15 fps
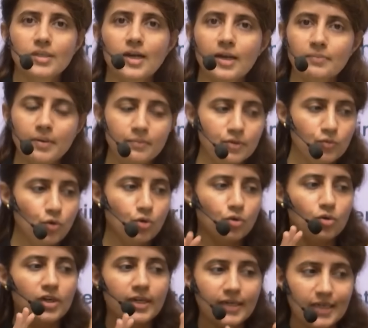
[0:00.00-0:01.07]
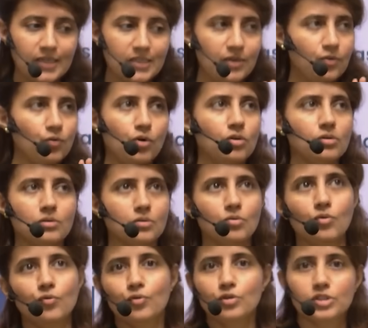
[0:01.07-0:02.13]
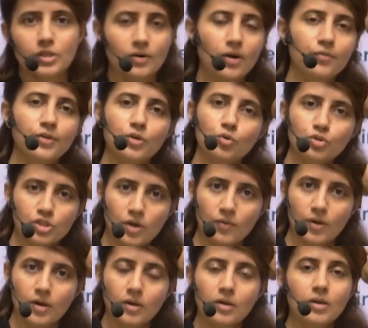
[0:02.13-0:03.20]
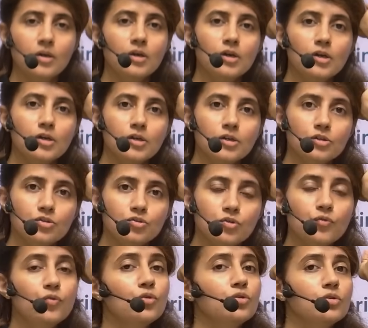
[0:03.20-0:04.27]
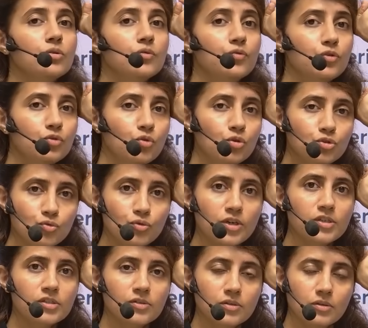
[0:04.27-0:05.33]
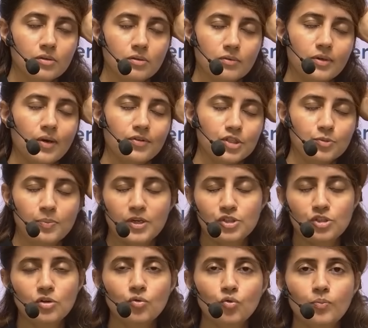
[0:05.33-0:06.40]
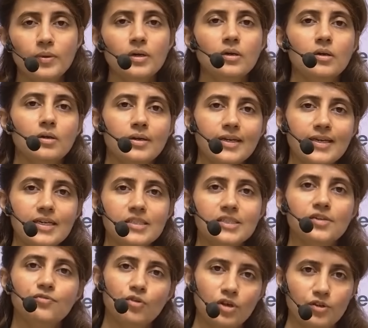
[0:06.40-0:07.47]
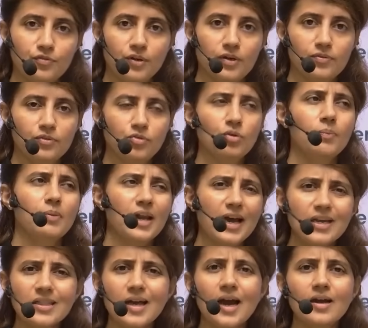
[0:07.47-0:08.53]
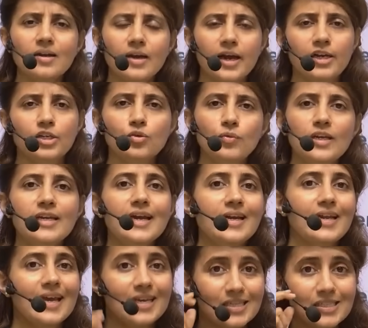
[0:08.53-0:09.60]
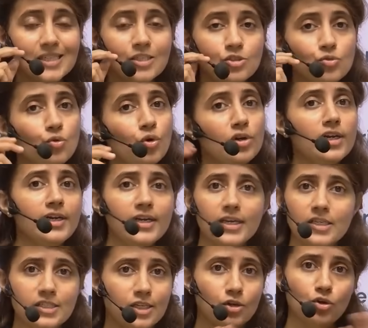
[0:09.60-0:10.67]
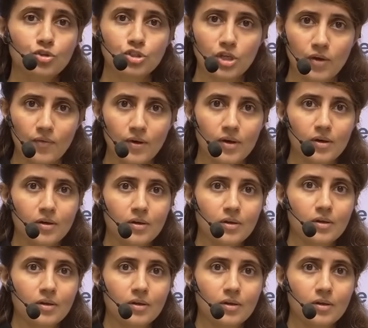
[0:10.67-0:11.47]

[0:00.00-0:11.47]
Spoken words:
say that, ma'am, we want only DSA, we won't go for Java, we know Java. So for those students, we have a special coupon, DSA 45. You apply that and you will get access to only DSA, not Java.